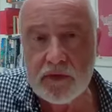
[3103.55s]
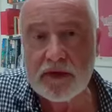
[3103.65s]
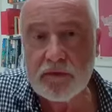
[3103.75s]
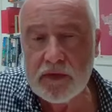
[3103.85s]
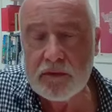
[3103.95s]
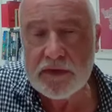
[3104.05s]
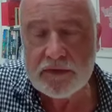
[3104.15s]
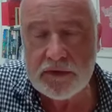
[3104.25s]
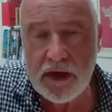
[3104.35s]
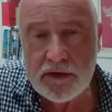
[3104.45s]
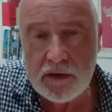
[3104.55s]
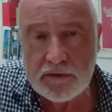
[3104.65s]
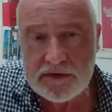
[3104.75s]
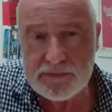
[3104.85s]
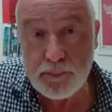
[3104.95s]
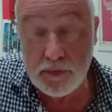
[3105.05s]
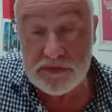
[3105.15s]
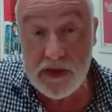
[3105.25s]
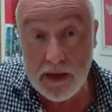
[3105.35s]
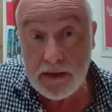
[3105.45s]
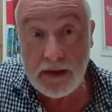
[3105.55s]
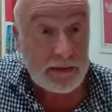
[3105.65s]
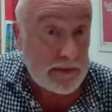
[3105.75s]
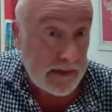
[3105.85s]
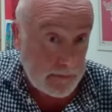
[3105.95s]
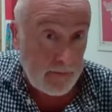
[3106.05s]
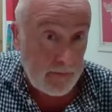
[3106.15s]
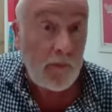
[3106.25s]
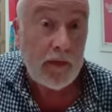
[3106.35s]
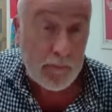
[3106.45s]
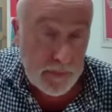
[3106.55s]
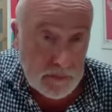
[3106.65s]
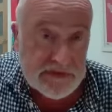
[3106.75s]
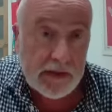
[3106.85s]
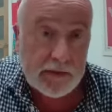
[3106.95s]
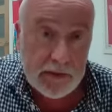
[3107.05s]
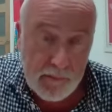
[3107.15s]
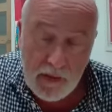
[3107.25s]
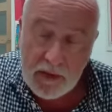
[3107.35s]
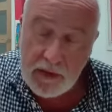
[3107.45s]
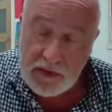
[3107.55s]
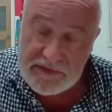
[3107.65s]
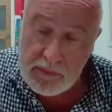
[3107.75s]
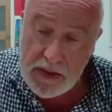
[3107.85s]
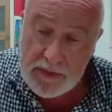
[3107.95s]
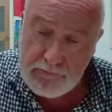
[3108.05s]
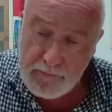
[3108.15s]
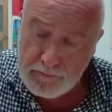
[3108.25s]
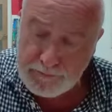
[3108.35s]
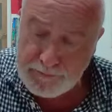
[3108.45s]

the, the United Irish project and indeed a project in America as well.